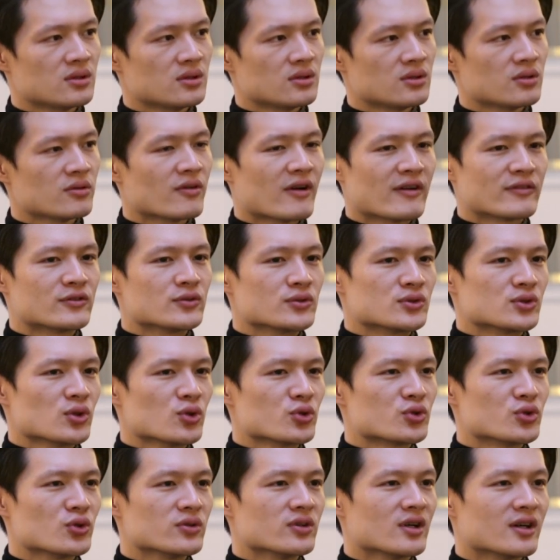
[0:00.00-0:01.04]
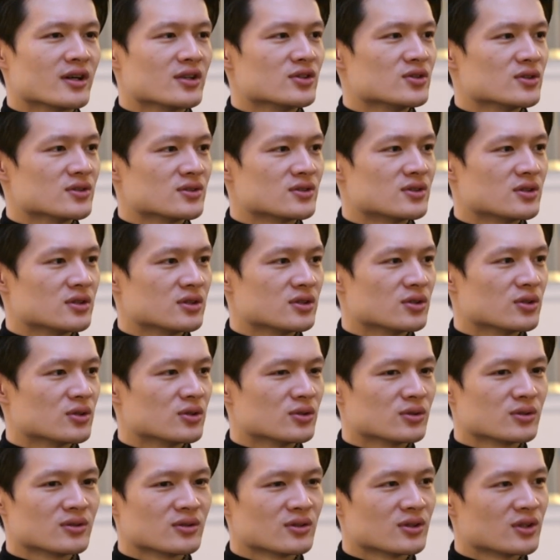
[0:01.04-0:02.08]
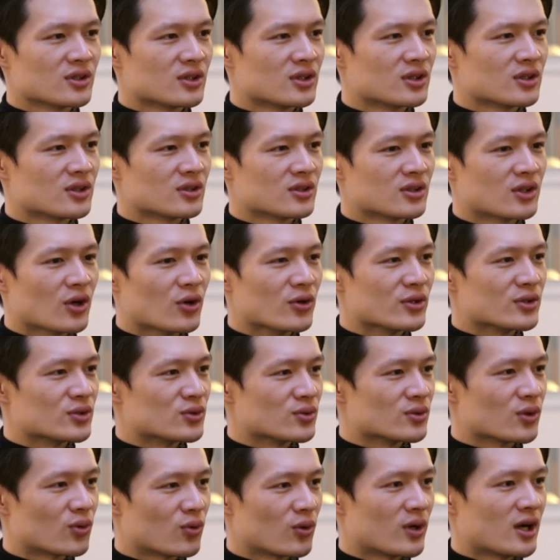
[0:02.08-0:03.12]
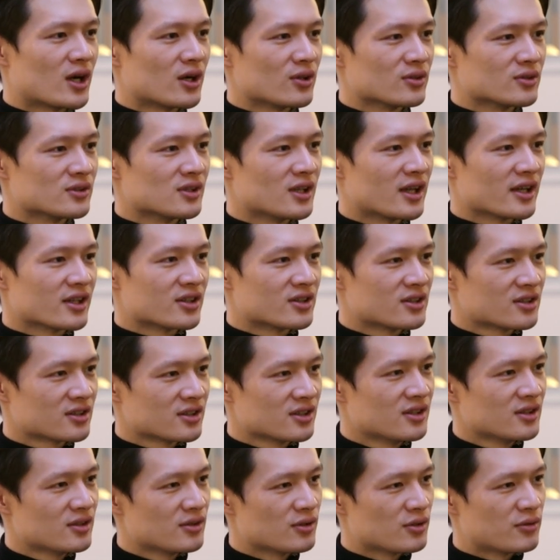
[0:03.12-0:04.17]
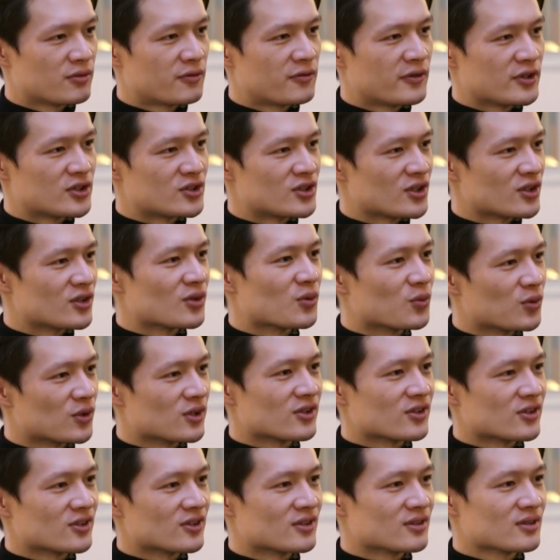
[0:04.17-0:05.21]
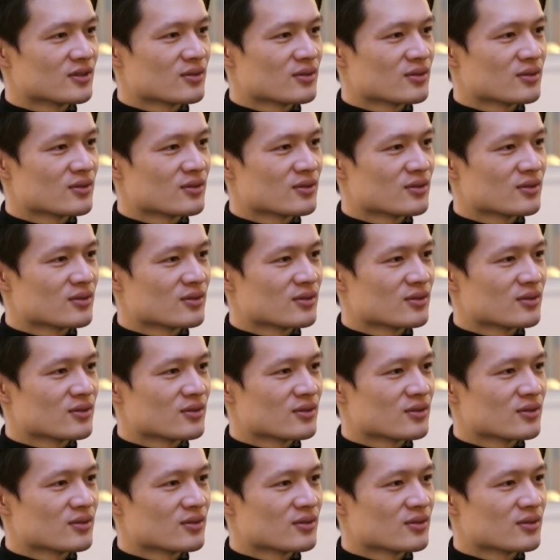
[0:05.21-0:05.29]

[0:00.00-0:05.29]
if I have to social, then I just go into the crowd like a fish in the water.